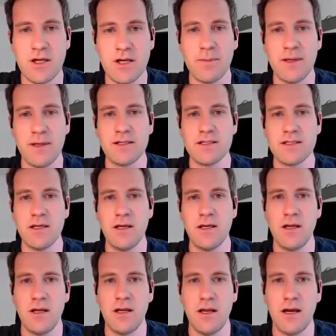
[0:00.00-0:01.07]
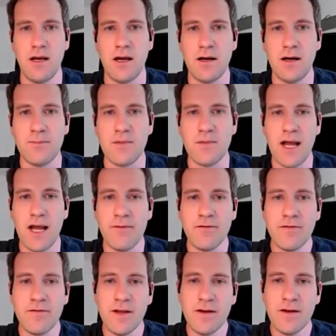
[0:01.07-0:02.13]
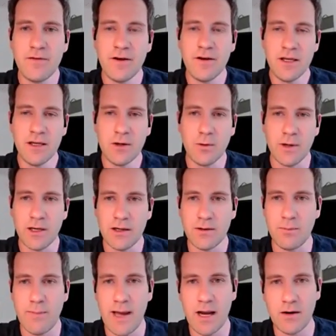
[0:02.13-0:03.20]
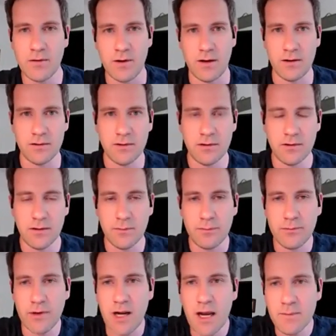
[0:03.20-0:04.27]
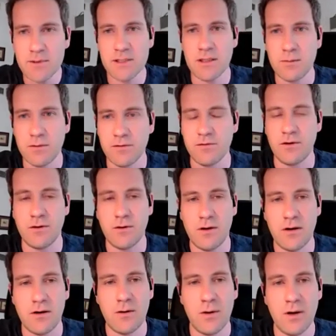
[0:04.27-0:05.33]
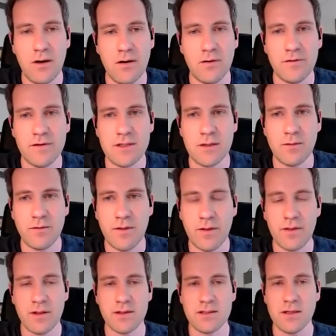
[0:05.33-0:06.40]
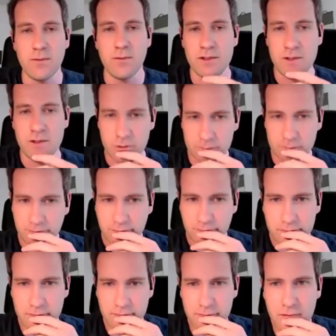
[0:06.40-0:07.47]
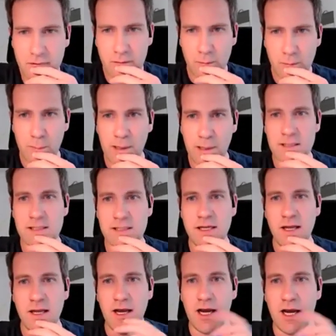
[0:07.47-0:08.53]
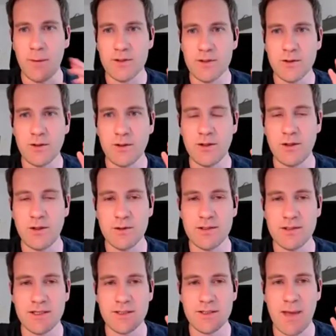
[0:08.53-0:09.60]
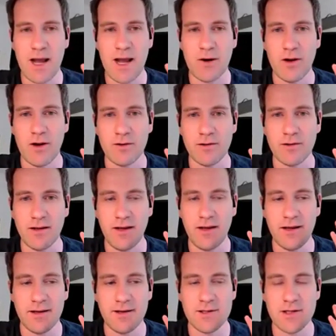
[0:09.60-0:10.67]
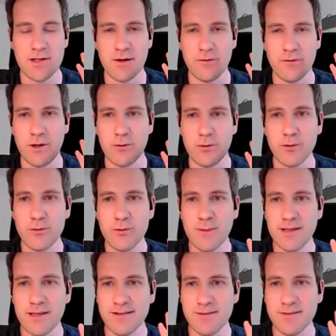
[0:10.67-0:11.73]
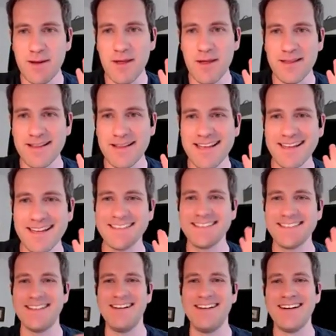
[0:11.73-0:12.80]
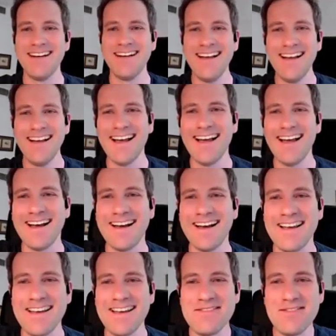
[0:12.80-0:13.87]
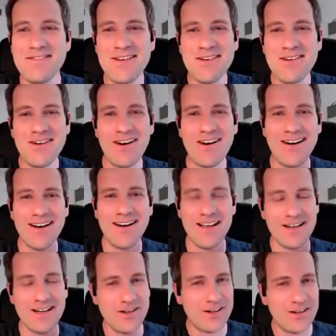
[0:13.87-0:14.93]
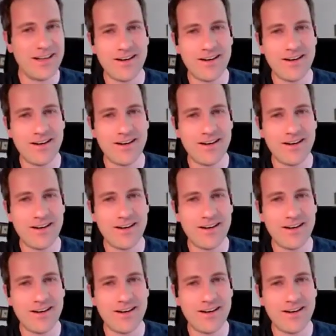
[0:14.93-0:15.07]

topics. I'm very quick background. Perhaps some of you are aware of some of the things that we do, but I'm also going to use this background as a recruitment method. So, if you are an early